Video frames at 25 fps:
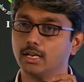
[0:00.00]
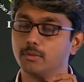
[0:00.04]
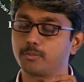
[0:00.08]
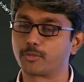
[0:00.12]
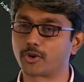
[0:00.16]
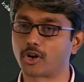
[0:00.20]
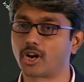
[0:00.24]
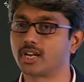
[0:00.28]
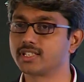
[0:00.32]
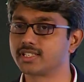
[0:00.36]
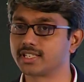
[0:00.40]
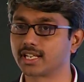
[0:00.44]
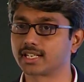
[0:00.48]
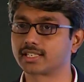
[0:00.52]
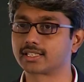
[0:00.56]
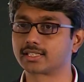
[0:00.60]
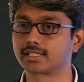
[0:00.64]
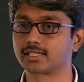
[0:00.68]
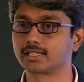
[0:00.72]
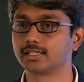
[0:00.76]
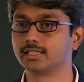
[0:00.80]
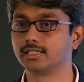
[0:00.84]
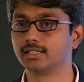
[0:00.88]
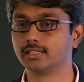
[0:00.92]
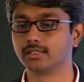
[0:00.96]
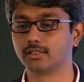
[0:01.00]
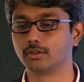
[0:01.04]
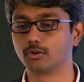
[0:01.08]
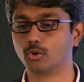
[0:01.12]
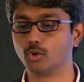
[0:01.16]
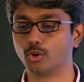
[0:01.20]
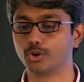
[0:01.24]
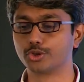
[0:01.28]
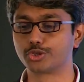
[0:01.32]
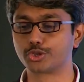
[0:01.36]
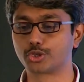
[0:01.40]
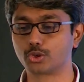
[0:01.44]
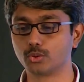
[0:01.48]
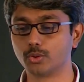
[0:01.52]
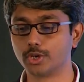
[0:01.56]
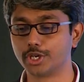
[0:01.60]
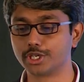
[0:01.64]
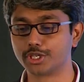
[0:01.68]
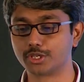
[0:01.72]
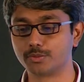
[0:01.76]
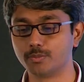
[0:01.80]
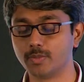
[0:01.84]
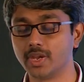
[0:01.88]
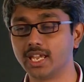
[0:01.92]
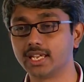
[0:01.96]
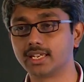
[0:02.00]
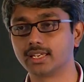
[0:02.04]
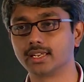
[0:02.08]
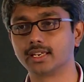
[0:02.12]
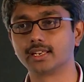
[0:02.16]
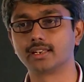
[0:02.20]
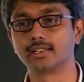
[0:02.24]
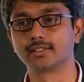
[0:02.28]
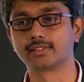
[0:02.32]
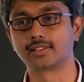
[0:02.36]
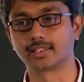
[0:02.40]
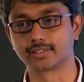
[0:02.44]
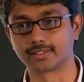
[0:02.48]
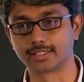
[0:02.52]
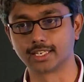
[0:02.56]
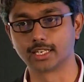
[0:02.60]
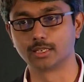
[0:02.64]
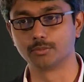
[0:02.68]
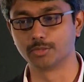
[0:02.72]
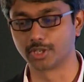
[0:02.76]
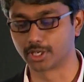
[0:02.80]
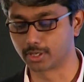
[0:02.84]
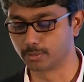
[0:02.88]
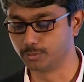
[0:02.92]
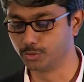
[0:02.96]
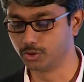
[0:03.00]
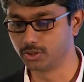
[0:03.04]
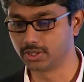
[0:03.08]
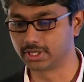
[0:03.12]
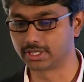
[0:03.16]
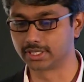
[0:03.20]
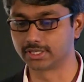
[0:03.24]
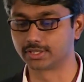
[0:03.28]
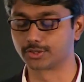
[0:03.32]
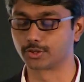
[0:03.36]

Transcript: project goes towards making it a sustainable community.